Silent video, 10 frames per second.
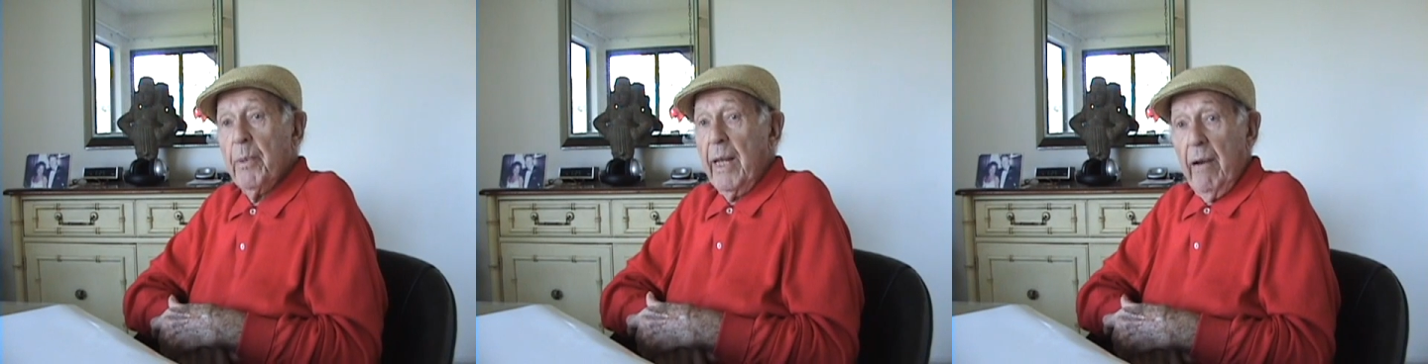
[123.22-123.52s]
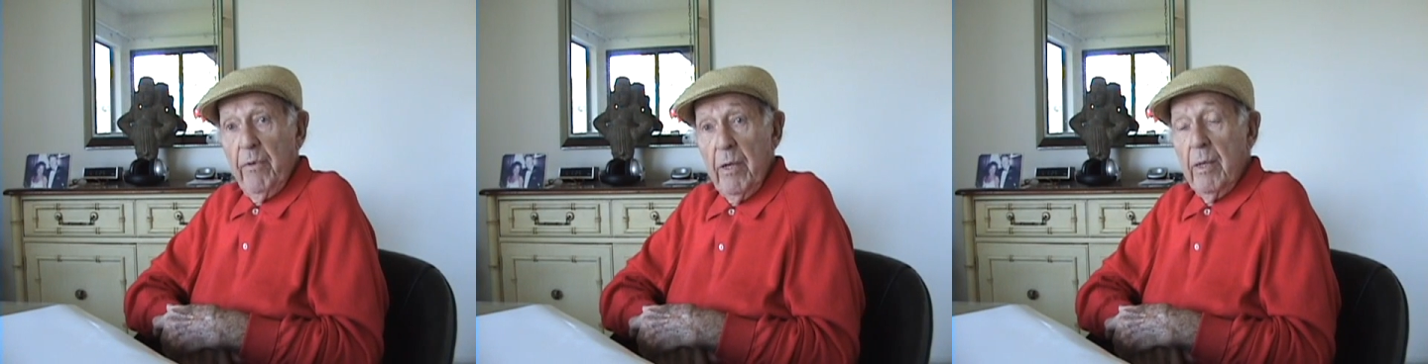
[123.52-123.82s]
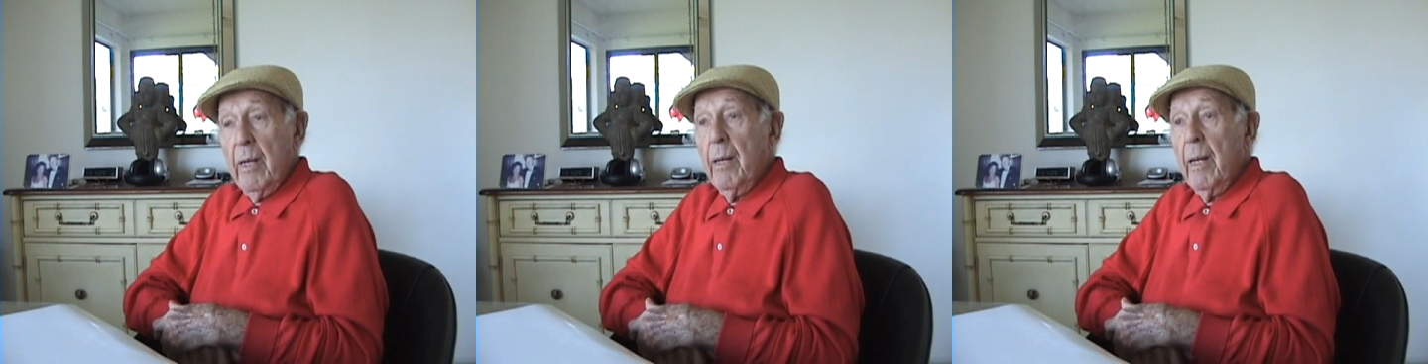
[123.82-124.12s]
But
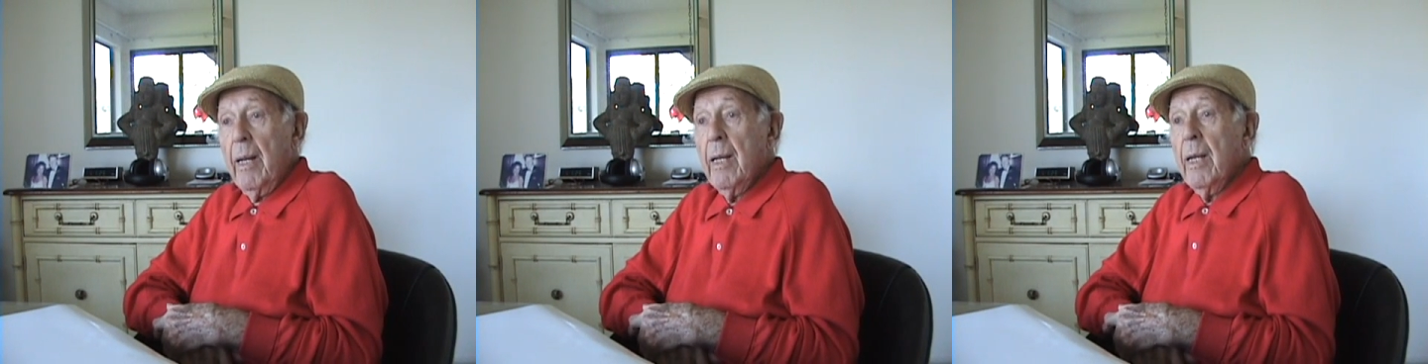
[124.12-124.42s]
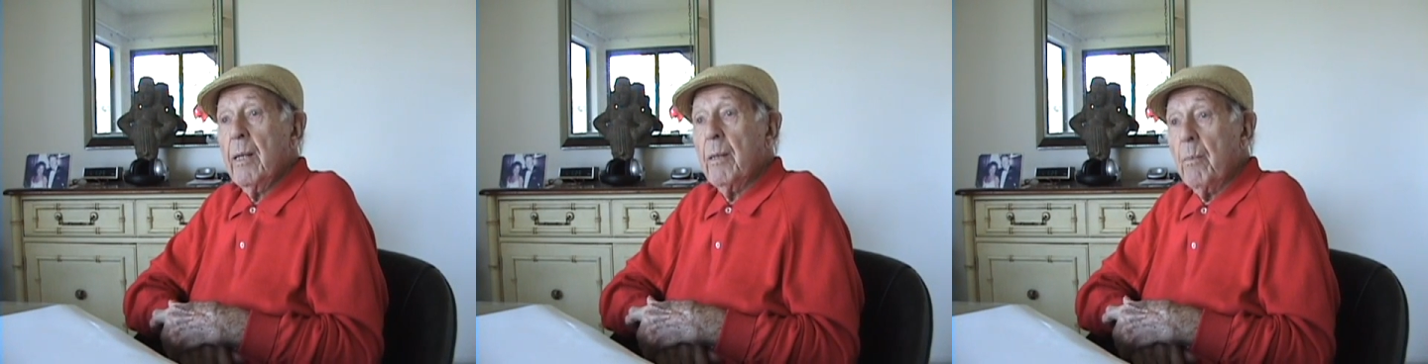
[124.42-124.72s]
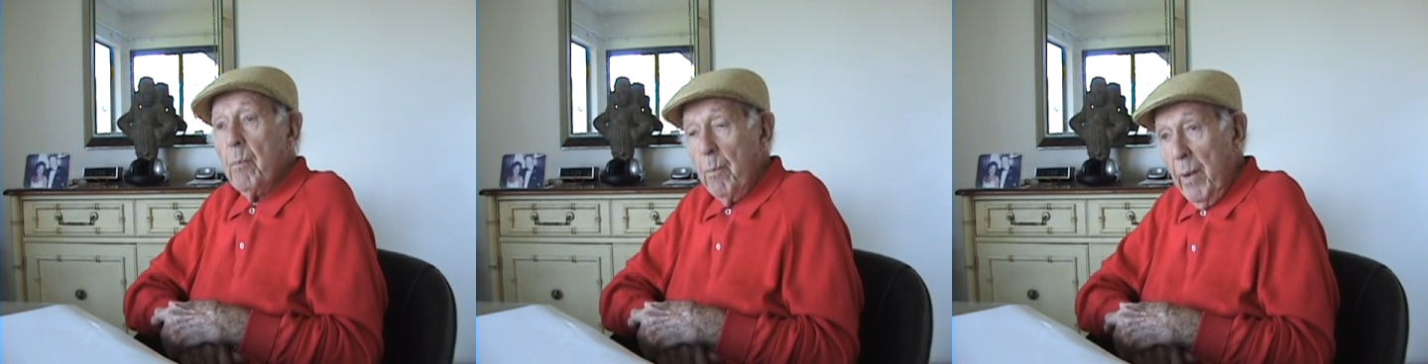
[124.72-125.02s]
every
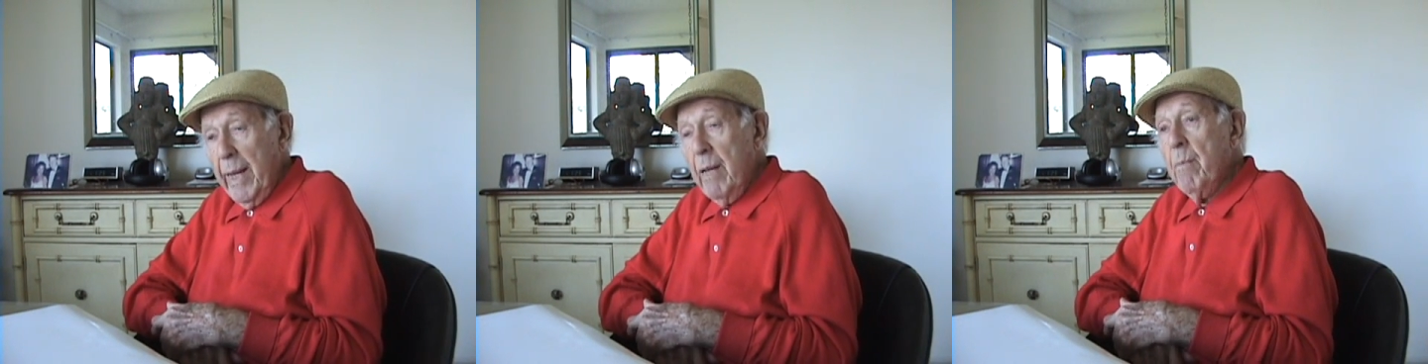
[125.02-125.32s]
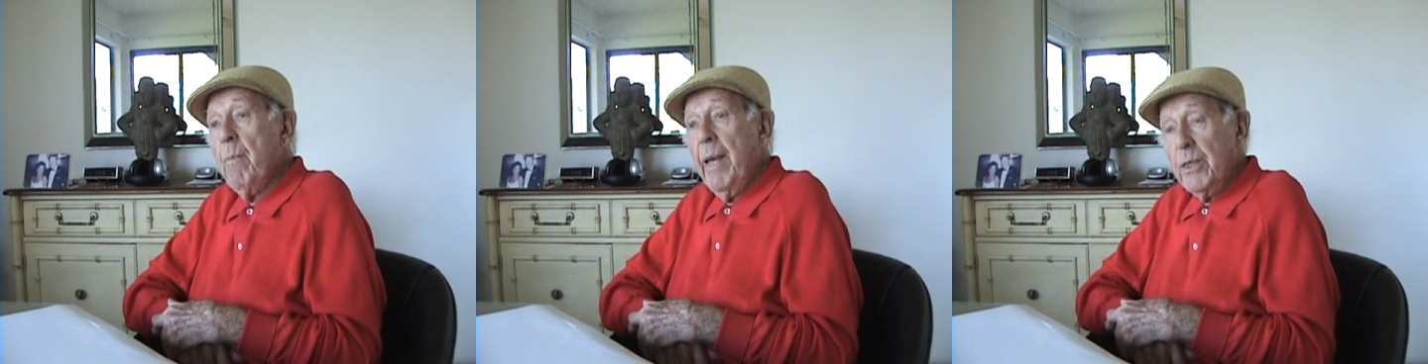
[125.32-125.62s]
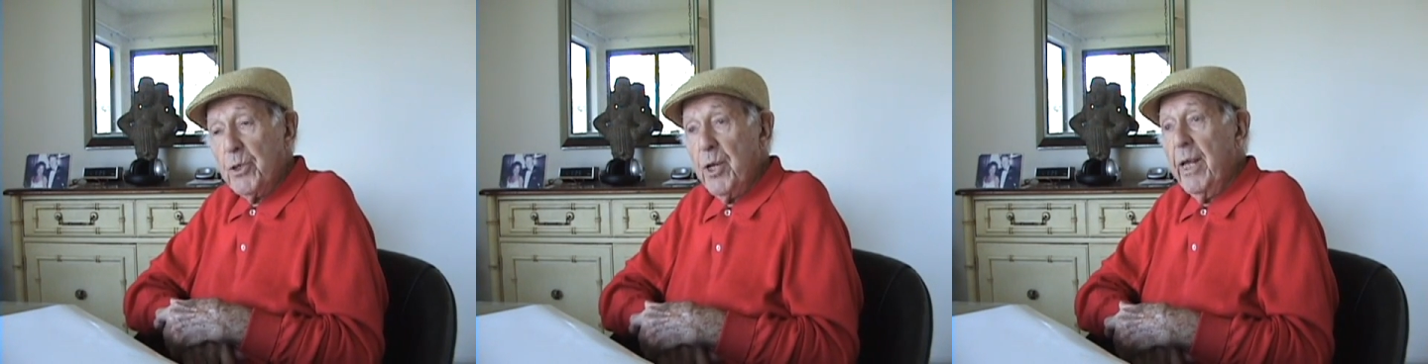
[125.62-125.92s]

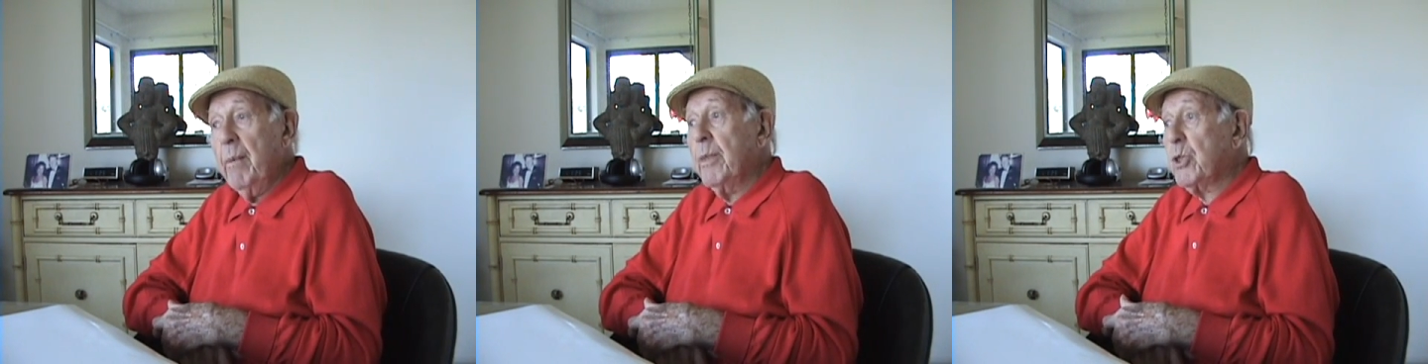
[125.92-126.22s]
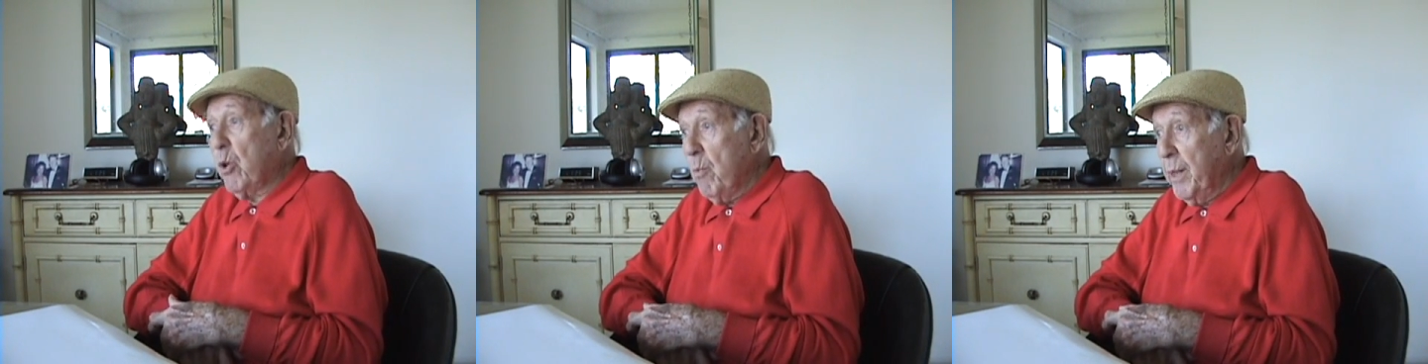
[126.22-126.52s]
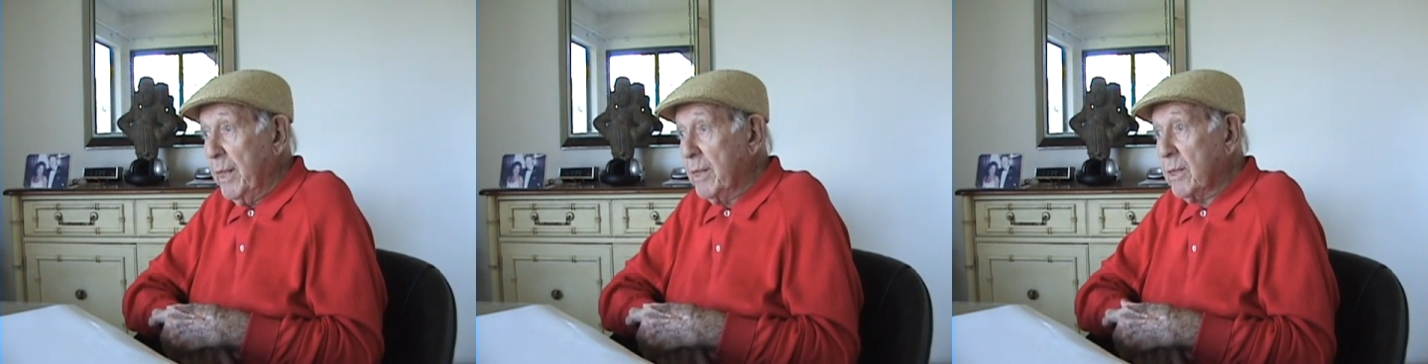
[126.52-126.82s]
major name in show
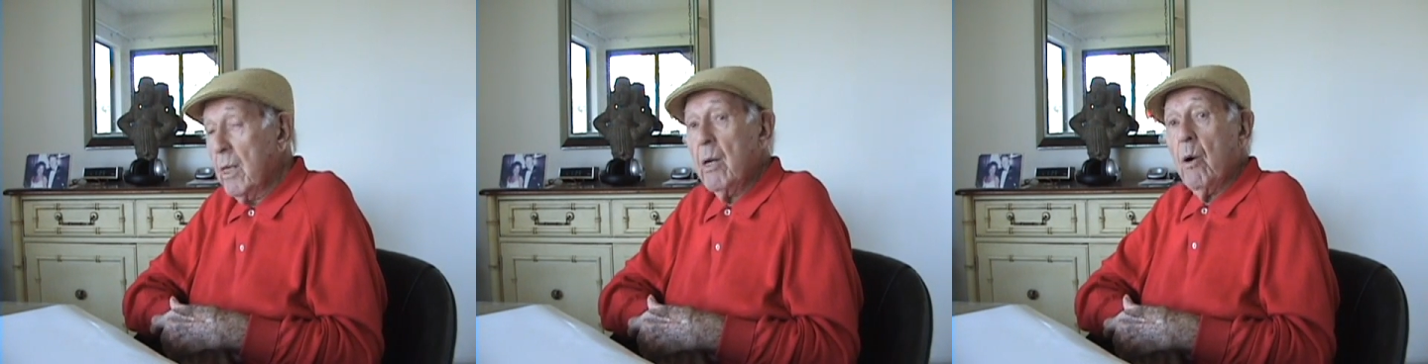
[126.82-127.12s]
business